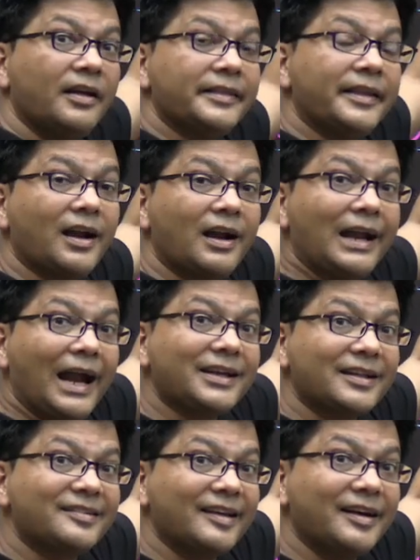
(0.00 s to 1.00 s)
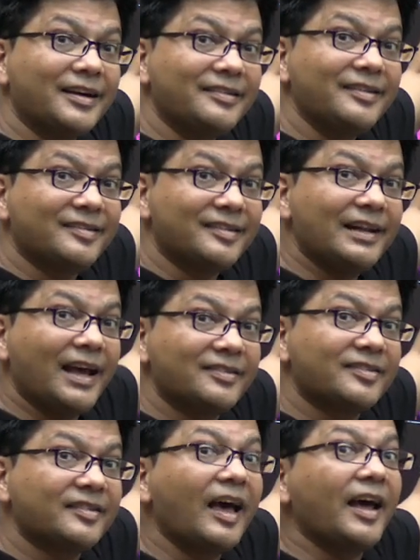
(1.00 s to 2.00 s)
Their lattice energy is
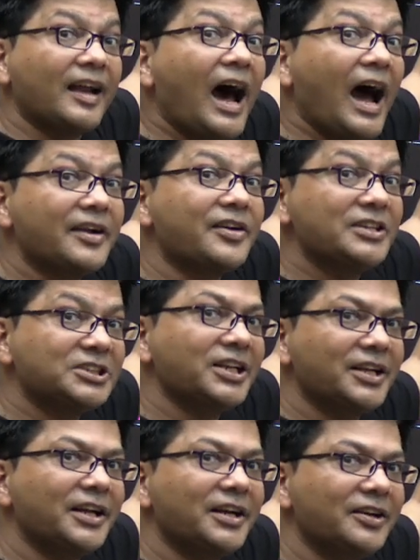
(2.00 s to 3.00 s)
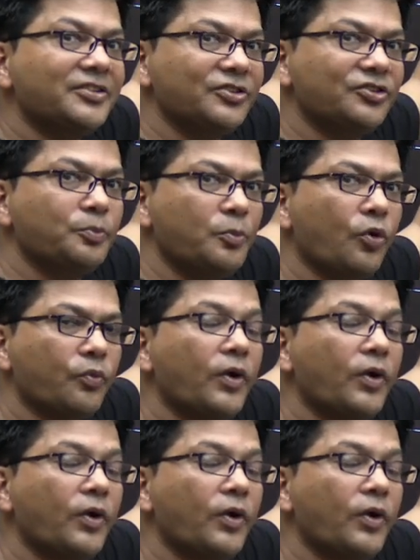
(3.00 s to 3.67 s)
less and hydration energy is more.